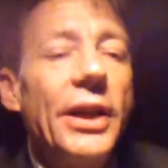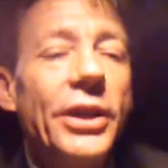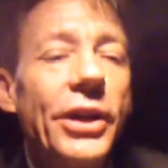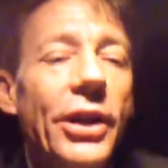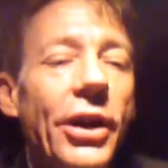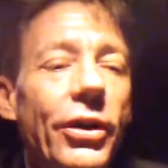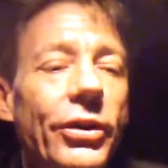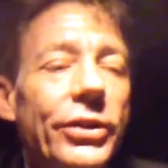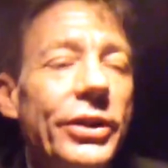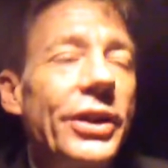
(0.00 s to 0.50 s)
You
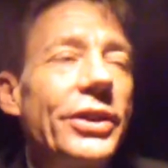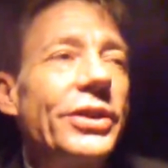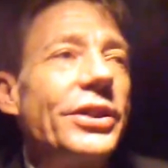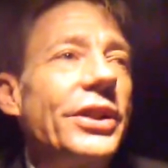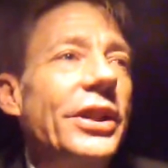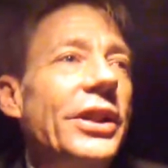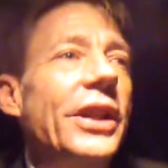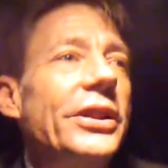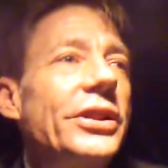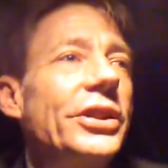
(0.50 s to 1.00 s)
know, there's
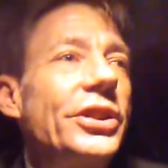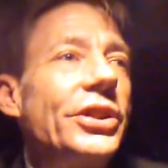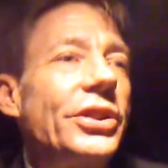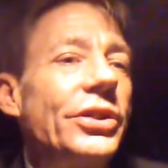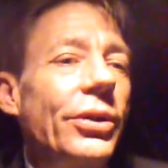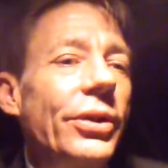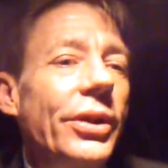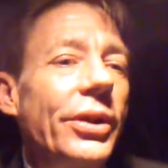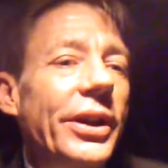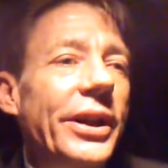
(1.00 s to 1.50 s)
another
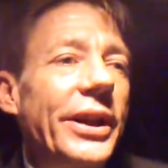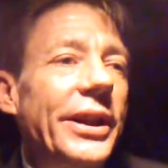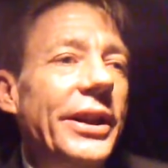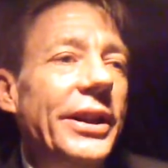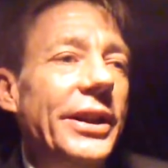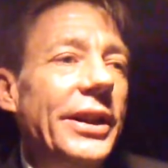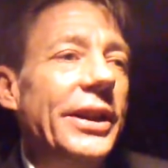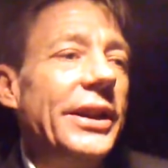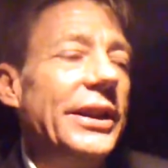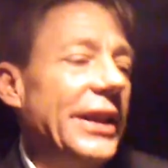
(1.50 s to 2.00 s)

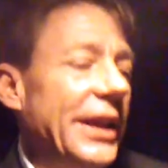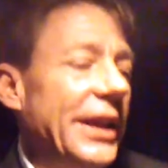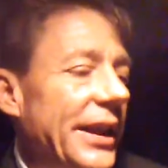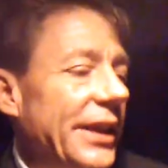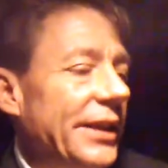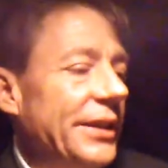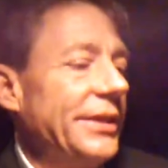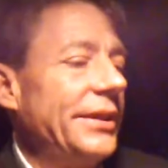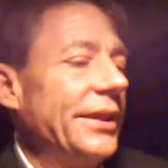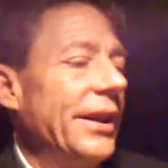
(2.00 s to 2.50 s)
story
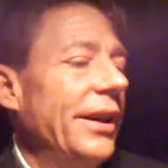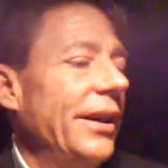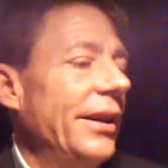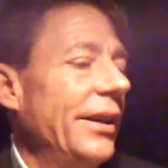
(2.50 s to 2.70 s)
that